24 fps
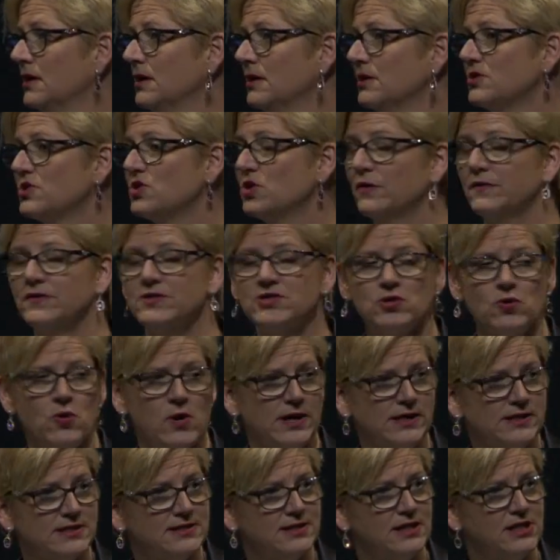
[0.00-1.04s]
Service
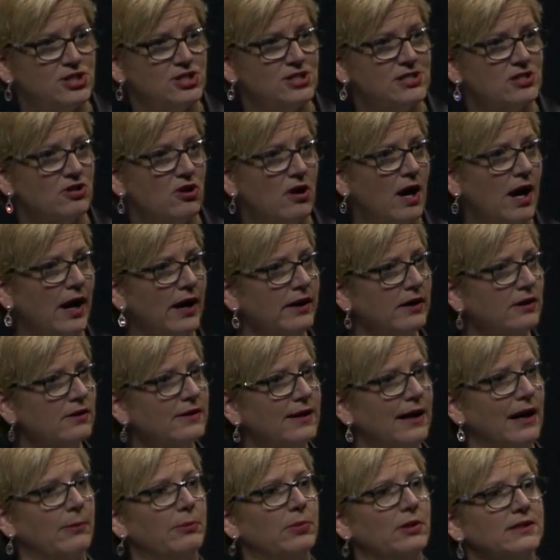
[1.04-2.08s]
organizations are higher,
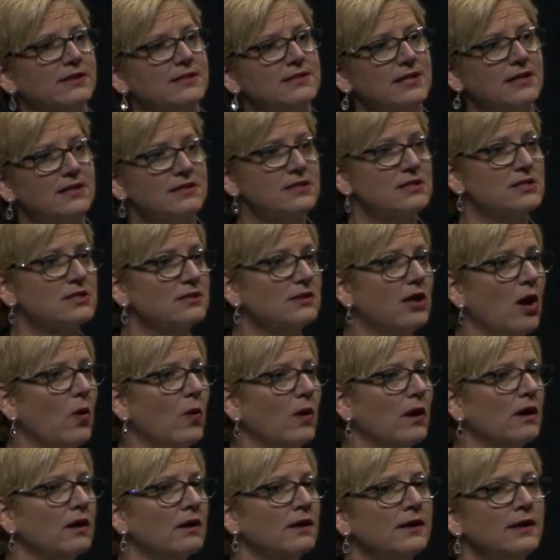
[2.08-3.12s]
capital intense is
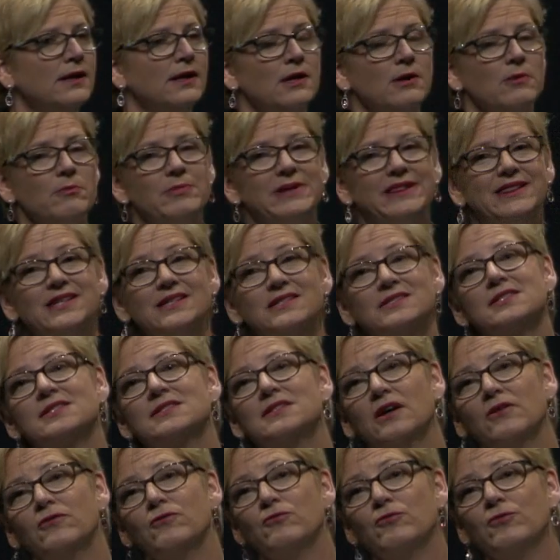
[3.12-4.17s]
lower, but this
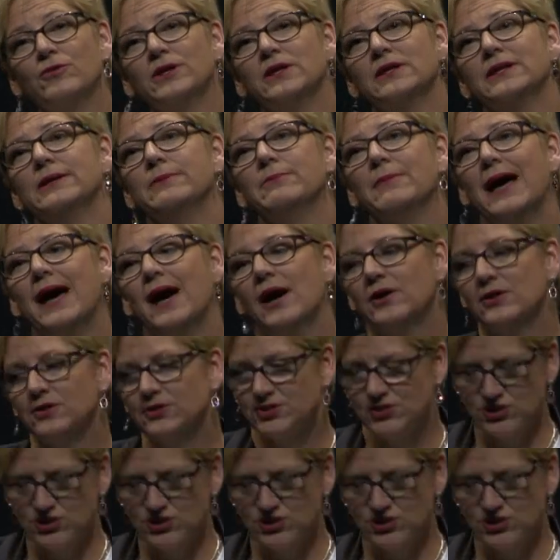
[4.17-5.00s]
stuff really matters.